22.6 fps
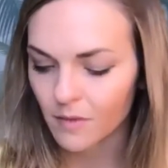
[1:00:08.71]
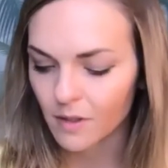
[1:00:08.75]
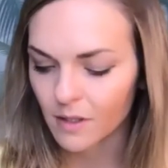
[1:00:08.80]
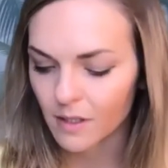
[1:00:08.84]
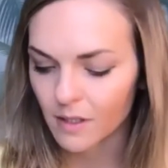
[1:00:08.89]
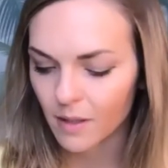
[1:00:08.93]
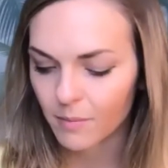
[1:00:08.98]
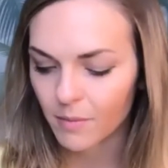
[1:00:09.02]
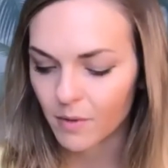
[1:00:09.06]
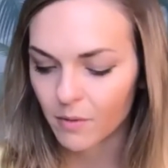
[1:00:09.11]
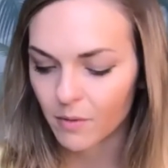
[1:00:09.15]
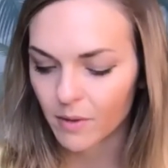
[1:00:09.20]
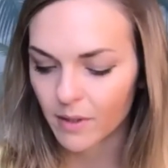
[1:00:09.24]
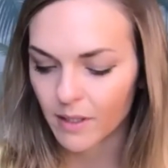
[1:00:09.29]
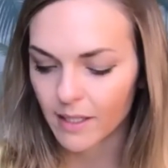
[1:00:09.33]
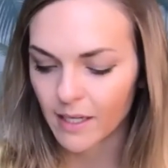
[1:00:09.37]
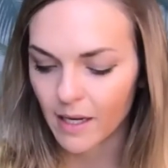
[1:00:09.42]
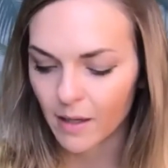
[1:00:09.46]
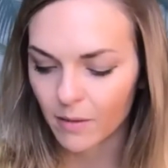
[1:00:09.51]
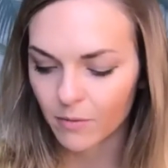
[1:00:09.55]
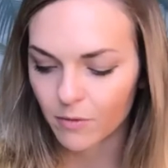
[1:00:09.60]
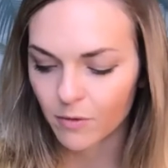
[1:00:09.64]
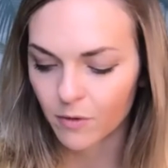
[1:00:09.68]
can be really
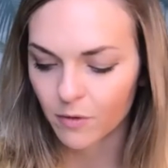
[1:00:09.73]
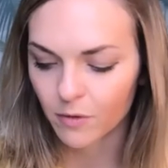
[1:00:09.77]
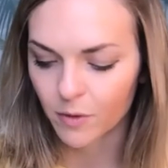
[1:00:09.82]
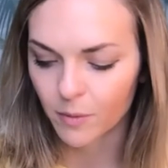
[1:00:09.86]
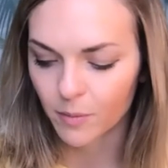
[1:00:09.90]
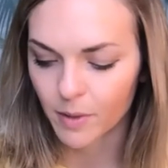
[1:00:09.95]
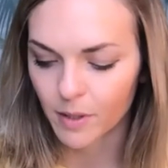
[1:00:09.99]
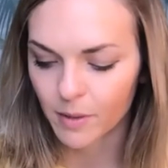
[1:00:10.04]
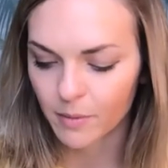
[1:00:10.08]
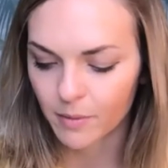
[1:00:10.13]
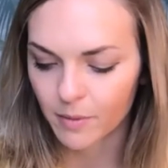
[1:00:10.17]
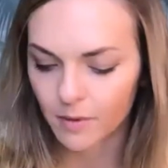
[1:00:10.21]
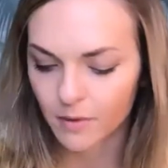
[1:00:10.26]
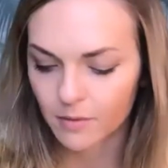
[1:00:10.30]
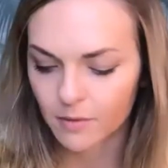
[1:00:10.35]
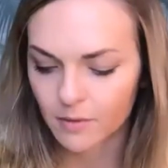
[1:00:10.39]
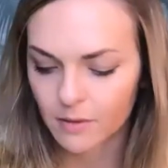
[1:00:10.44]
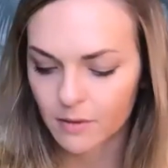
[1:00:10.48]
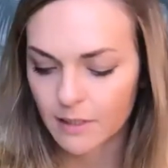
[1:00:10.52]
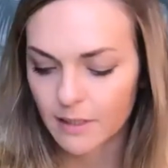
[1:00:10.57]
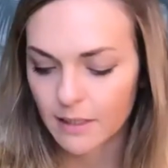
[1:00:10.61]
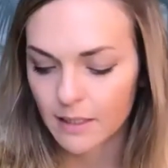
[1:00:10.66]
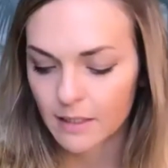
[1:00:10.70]
helpful for people
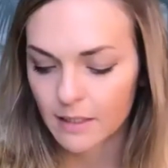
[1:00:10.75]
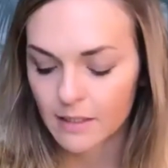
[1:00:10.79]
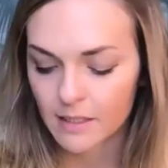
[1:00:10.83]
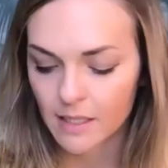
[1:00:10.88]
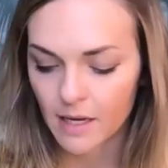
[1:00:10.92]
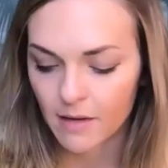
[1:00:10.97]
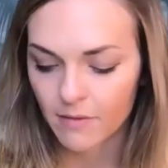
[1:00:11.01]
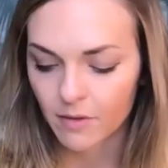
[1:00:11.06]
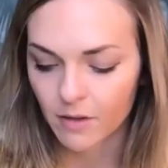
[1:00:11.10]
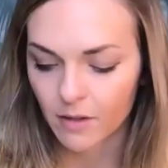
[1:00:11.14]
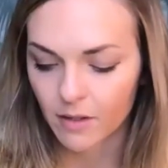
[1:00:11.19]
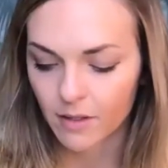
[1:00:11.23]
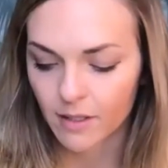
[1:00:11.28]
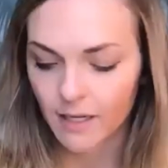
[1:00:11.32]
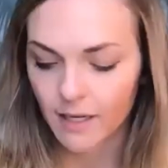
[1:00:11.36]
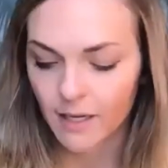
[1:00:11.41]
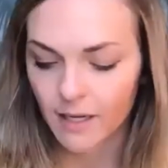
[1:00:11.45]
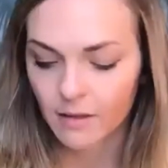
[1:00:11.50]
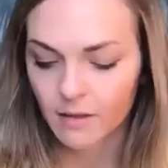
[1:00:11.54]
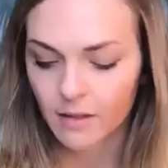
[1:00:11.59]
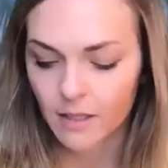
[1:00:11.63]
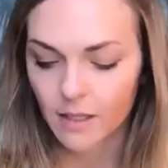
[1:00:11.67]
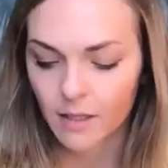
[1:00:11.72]
to have a look
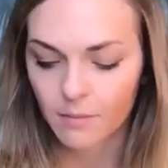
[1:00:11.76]
at.